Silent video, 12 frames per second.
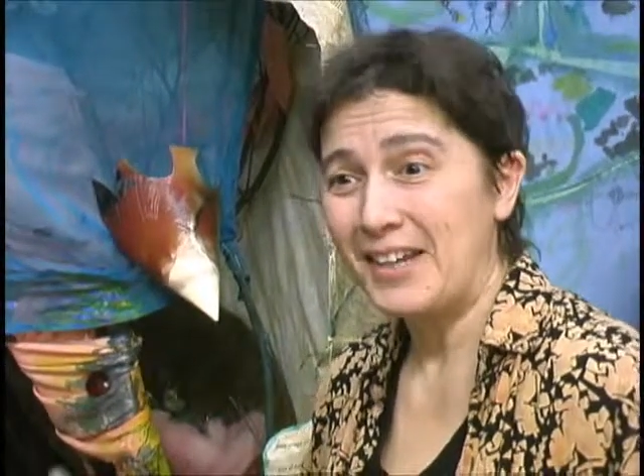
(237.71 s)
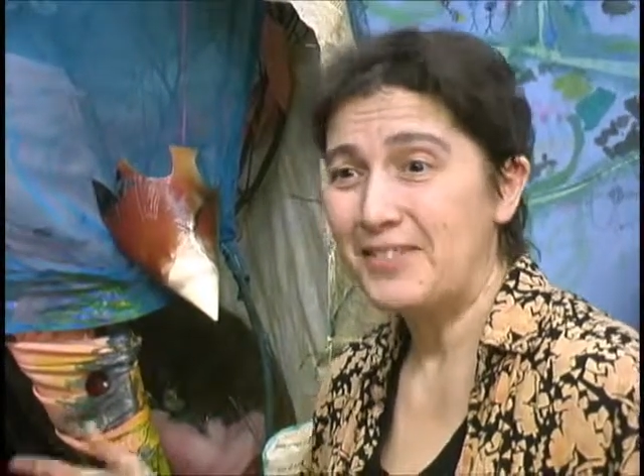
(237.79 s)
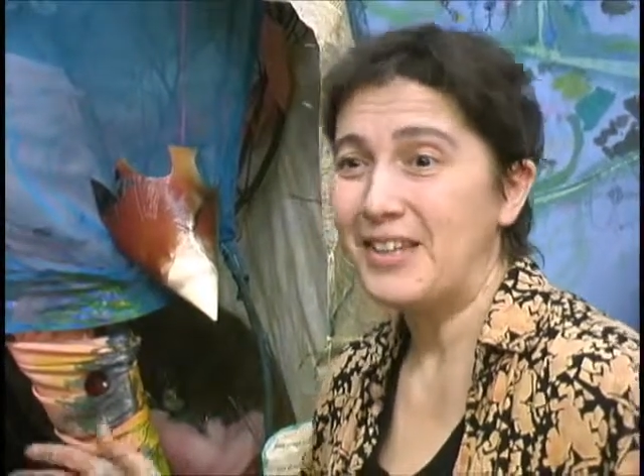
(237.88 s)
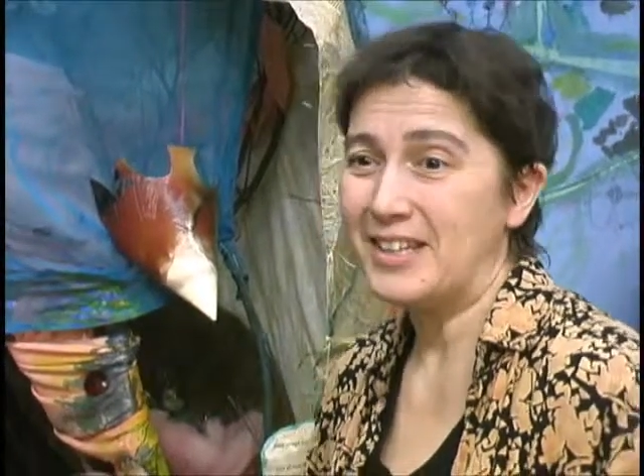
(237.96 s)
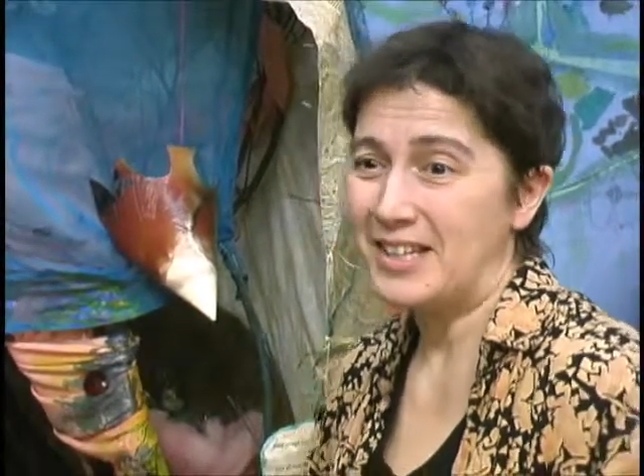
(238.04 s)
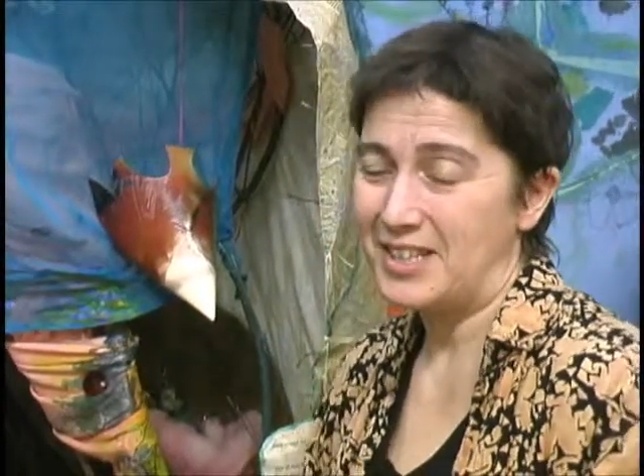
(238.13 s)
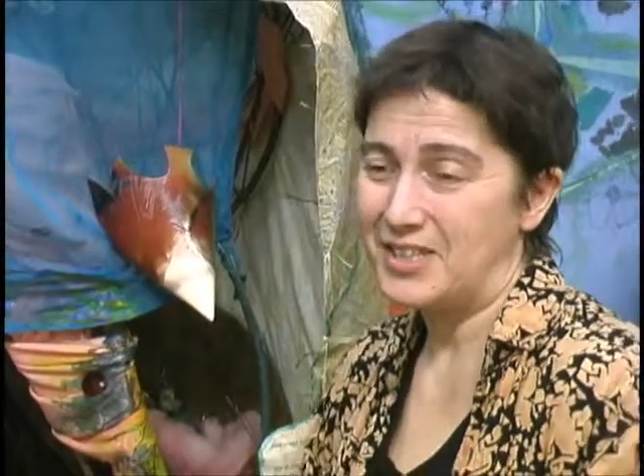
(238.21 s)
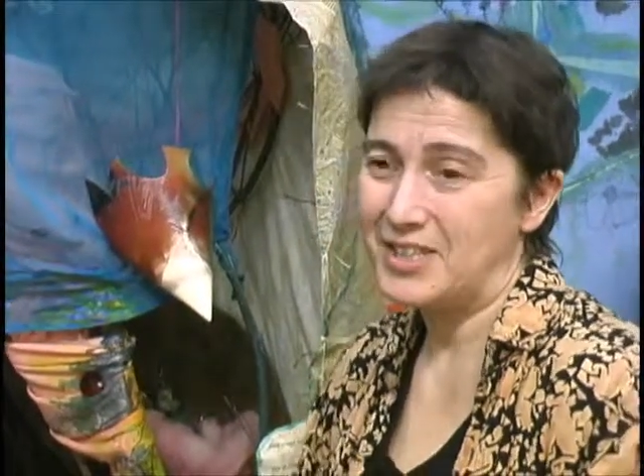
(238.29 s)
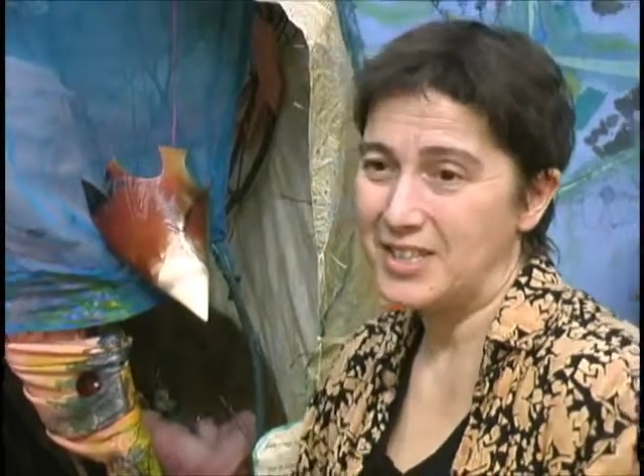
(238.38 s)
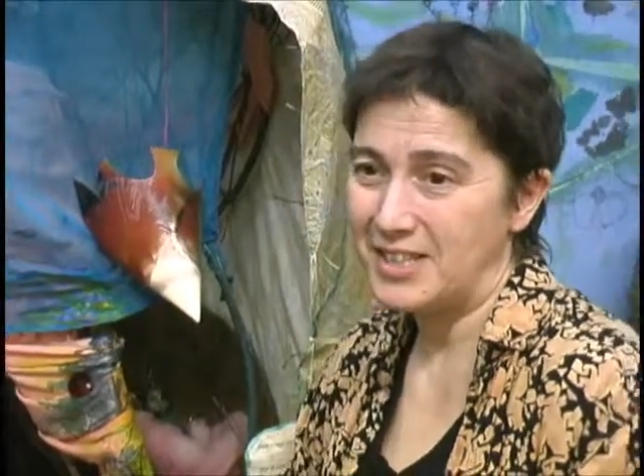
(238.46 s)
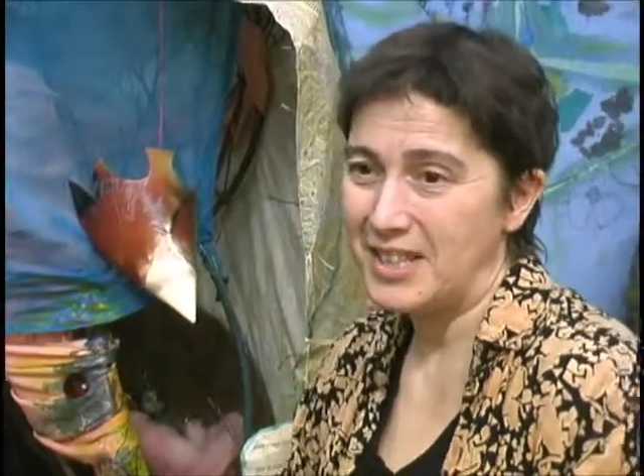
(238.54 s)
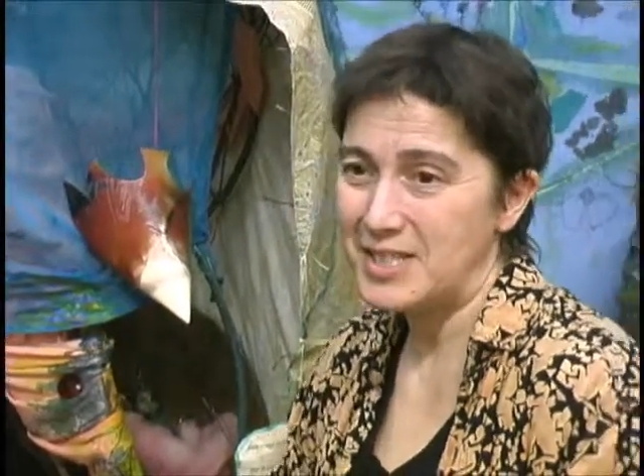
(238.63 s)
think that's
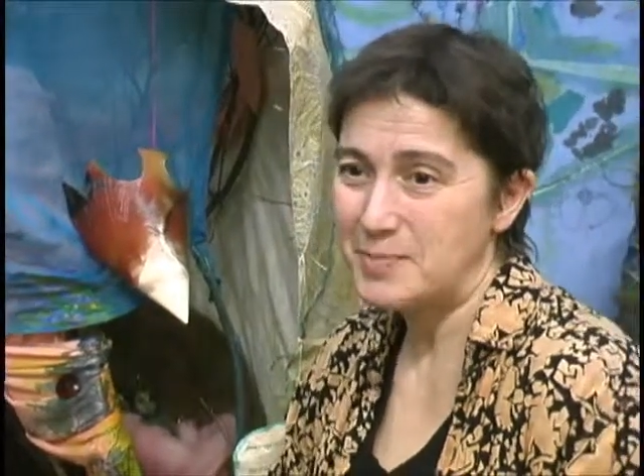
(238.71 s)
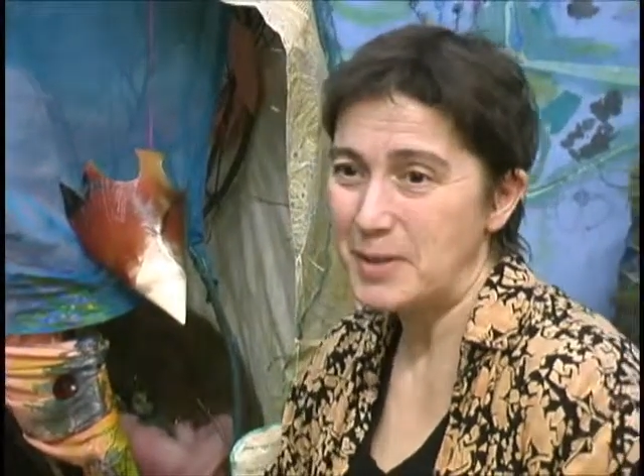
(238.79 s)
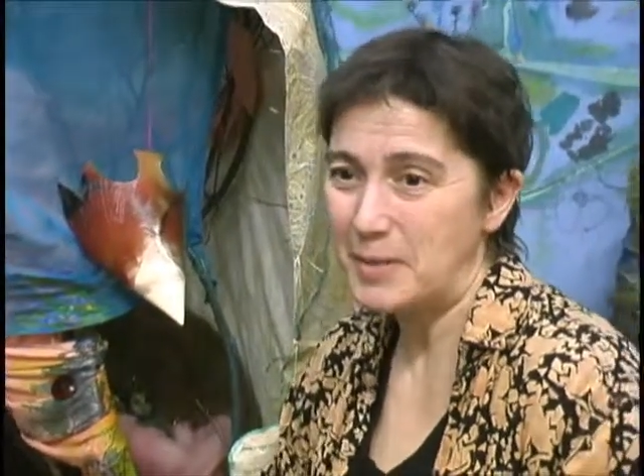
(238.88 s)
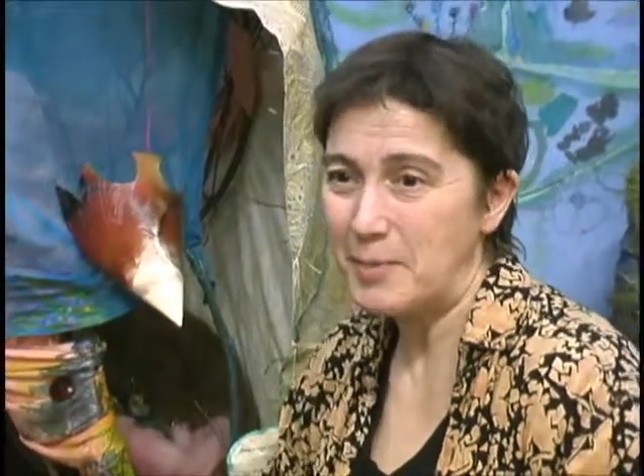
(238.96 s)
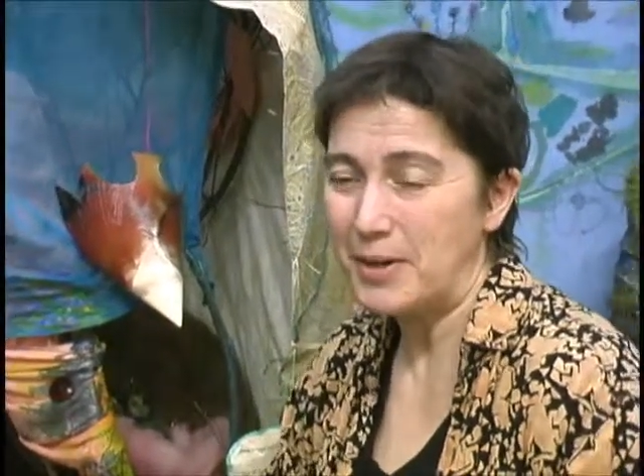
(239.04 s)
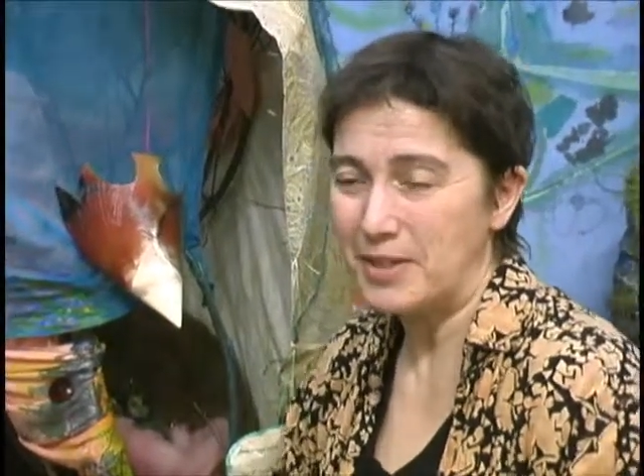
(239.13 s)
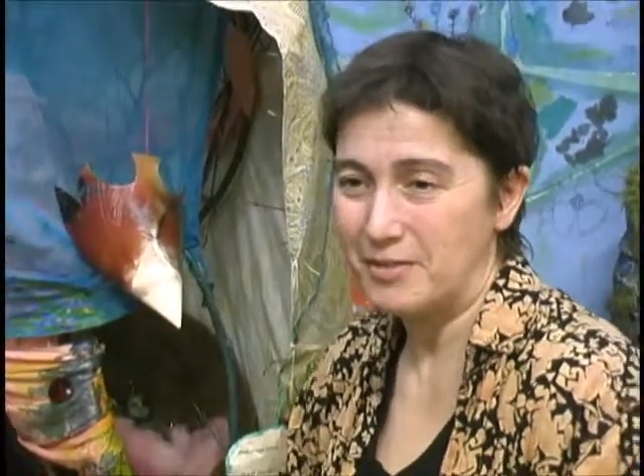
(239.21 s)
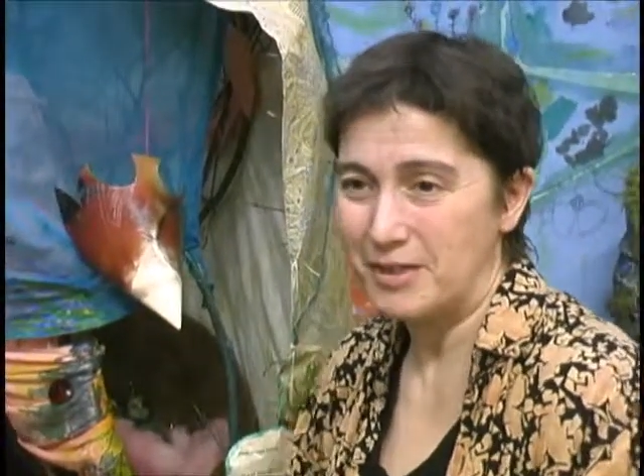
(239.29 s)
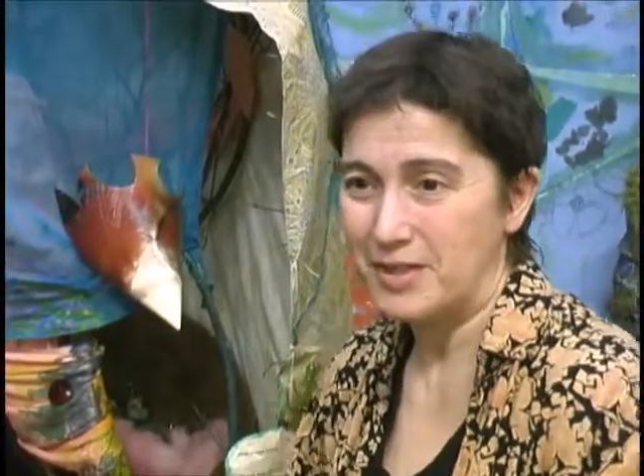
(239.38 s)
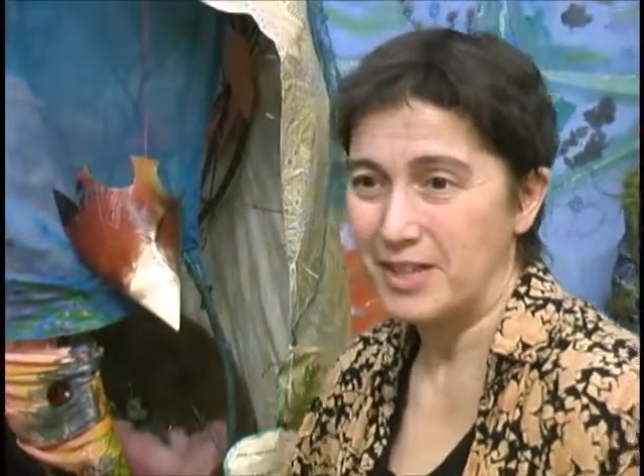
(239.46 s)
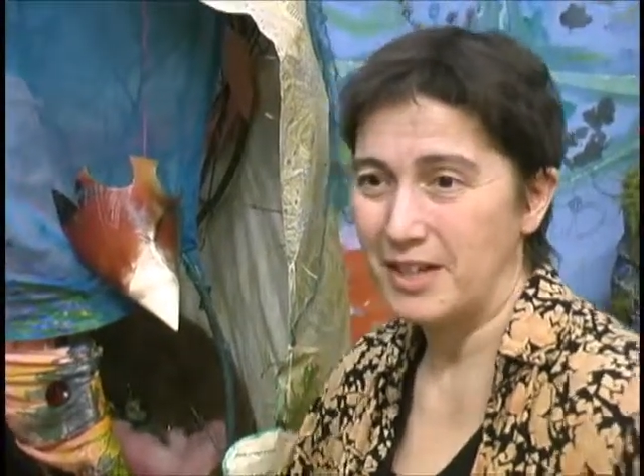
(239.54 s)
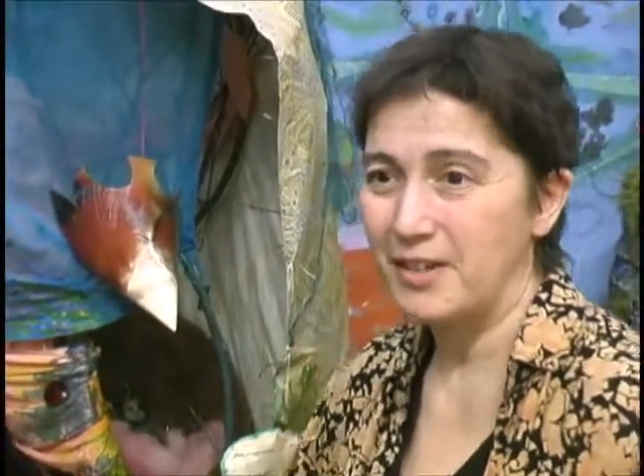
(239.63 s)
a big part of
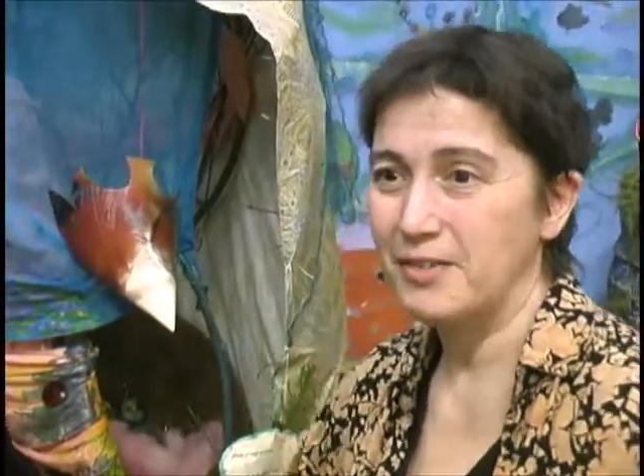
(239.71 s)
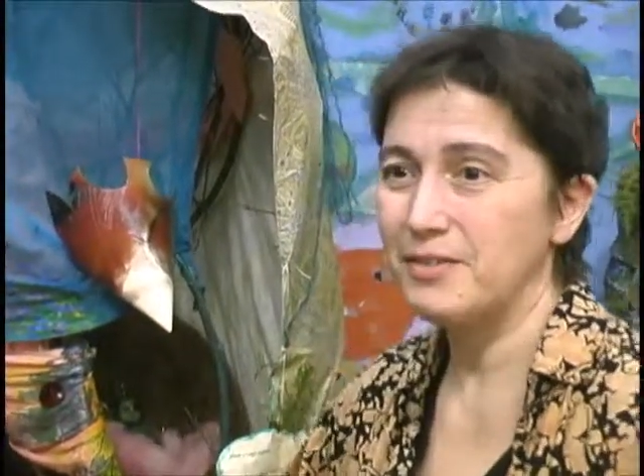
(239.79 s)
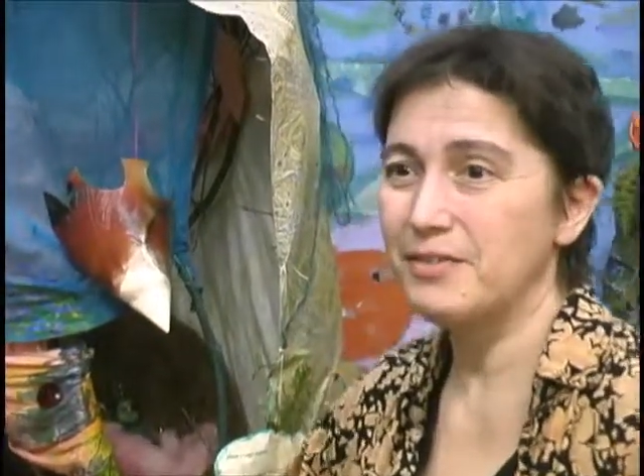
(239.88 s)
it, that